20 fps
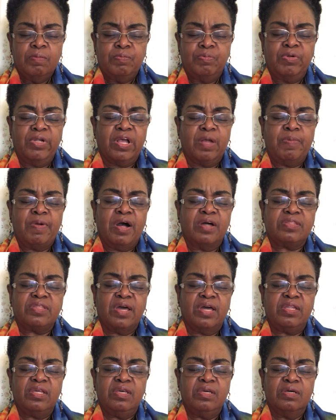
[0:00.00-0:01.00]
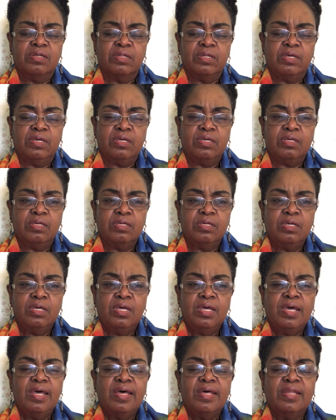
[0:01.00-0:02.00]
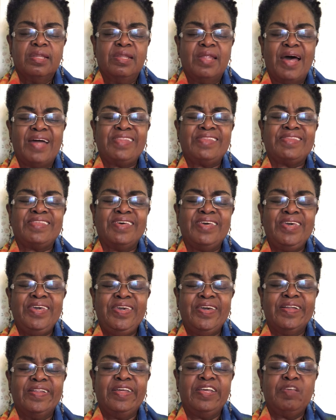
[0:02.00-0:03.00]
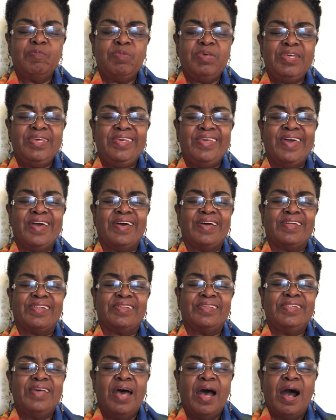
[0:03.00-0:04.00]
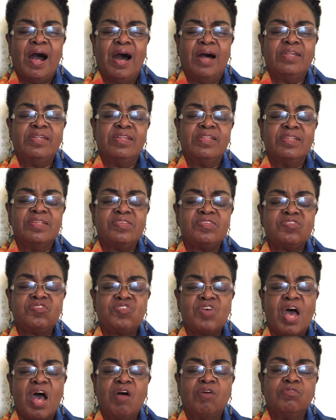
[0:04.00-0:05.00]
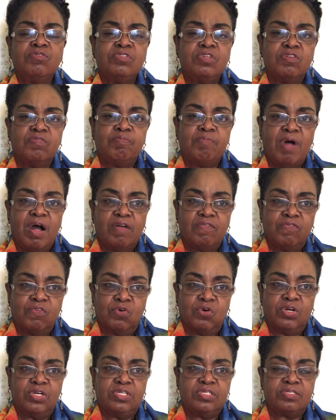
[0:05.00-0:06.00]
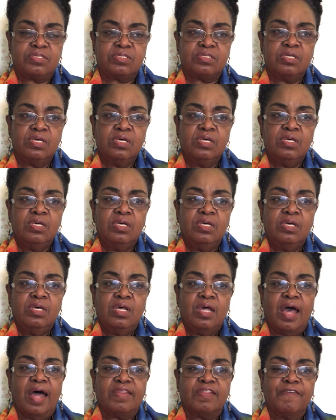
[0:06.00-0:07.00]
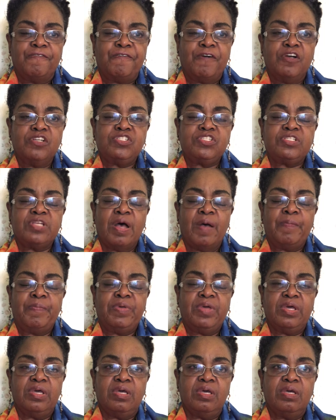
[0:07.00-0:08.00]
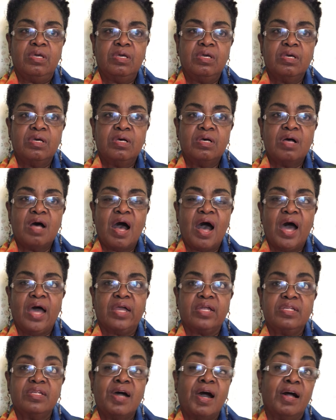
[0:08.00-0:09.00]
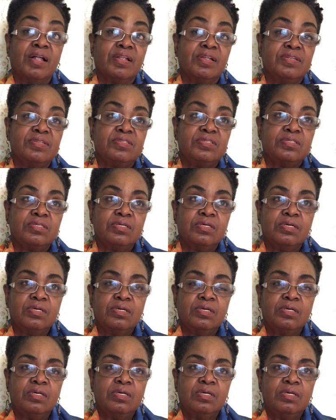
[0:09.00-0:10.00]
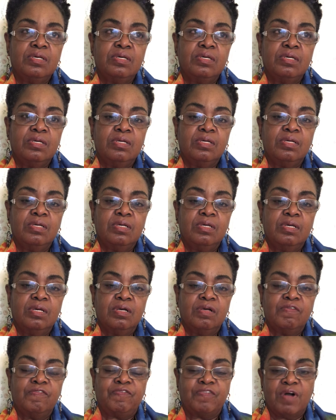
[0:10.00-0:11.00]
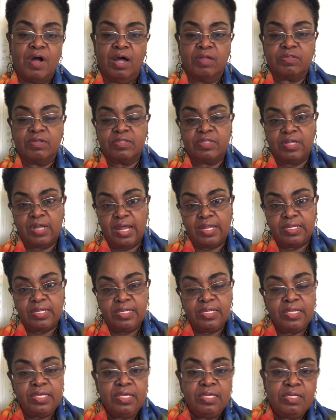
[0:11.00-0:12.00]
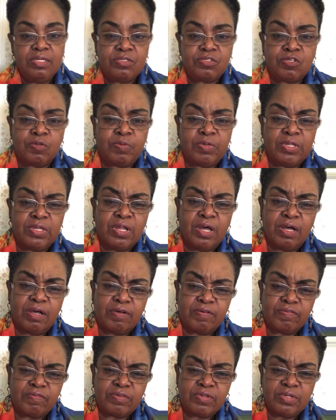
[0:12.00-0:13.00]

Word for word: Bring about that healing. Let the healing begin under the sound of my voice. And the first step be I acknowledge, Father, that I need to be loved.